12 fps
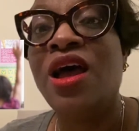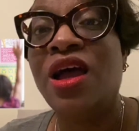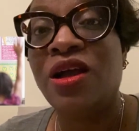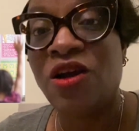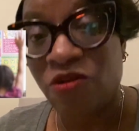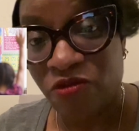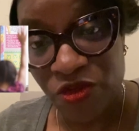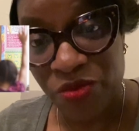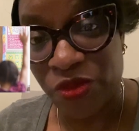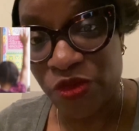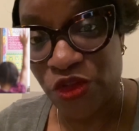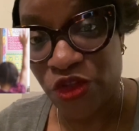
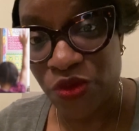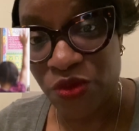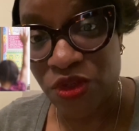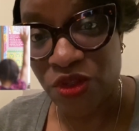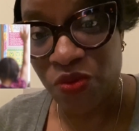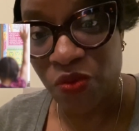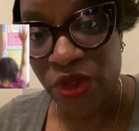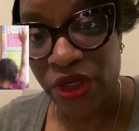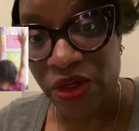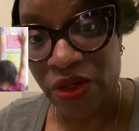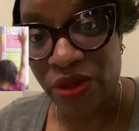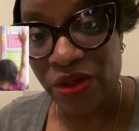comfortable shoes to
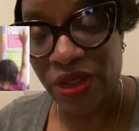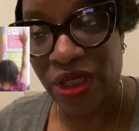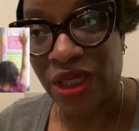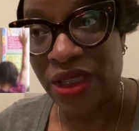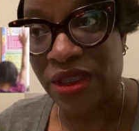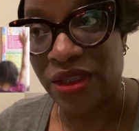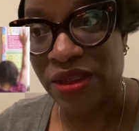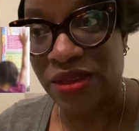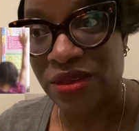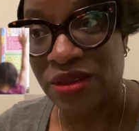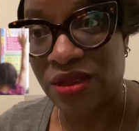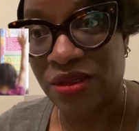wear,
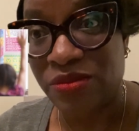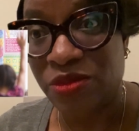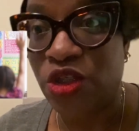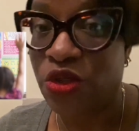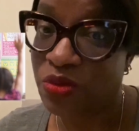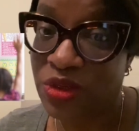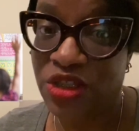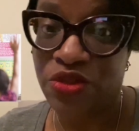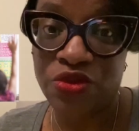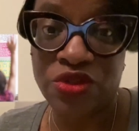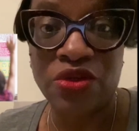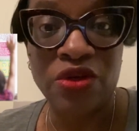and um, you know,
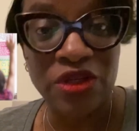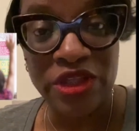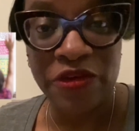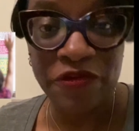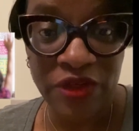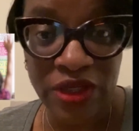teachers are on their feet